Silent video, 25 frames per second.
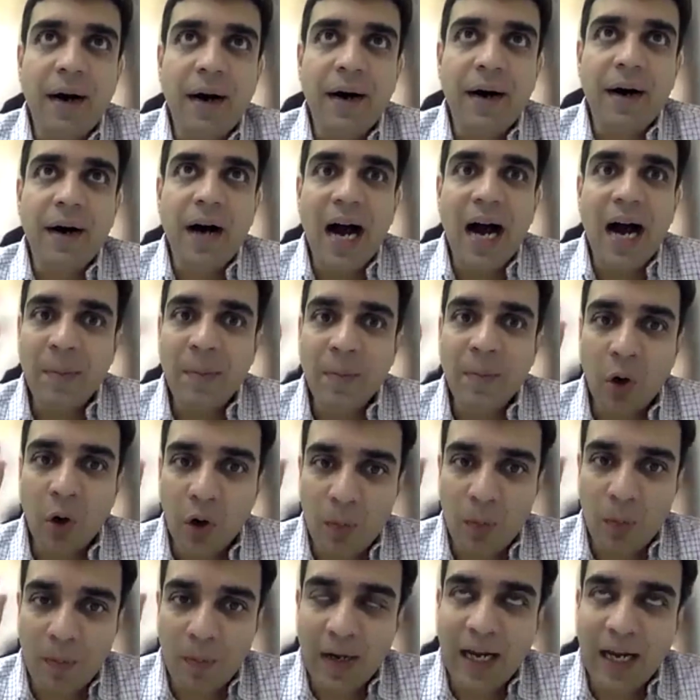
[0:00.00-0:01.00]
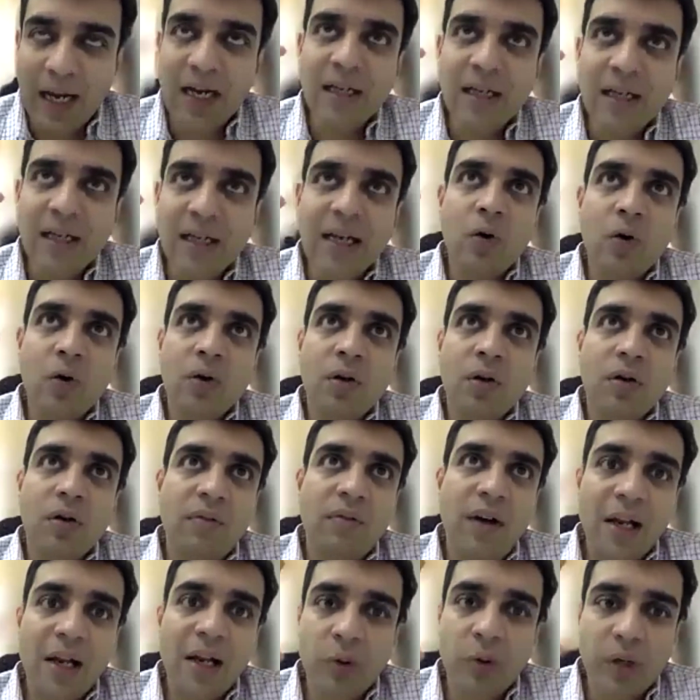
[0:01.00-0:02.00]
I'm going to break down
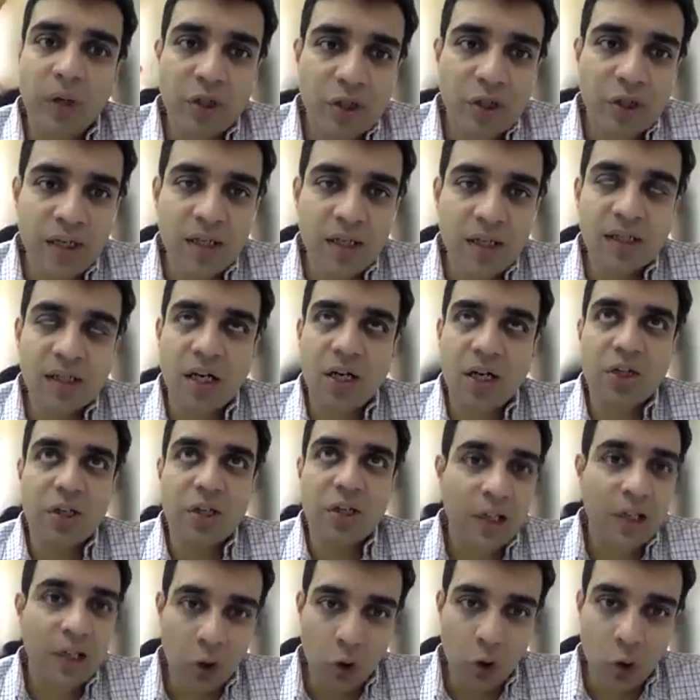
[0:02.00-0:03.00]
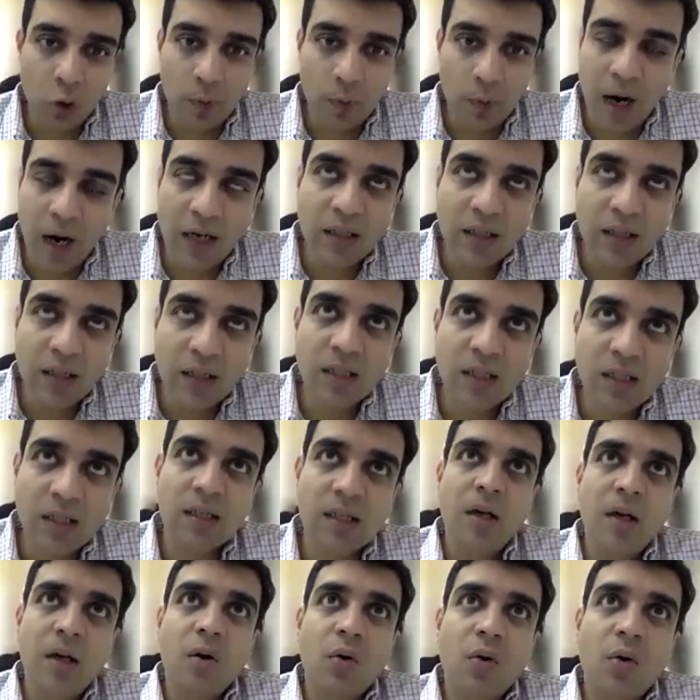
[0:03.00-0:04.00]
valuation discussion in two parts.